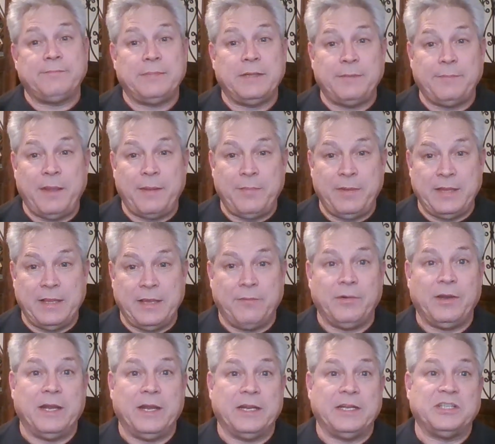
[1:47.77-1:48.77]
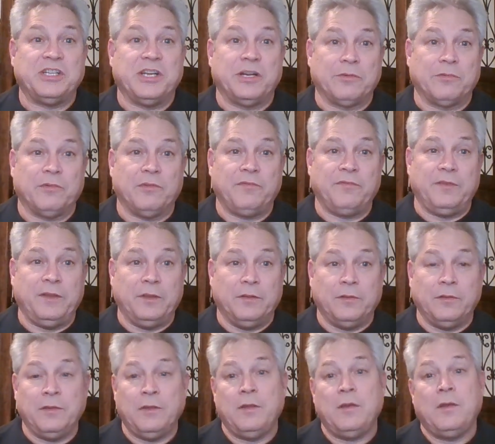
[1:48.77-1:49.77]
That maybe that we'll get a general
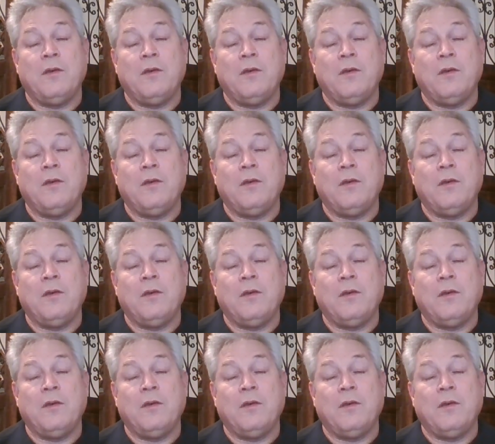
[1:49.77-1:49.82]
feel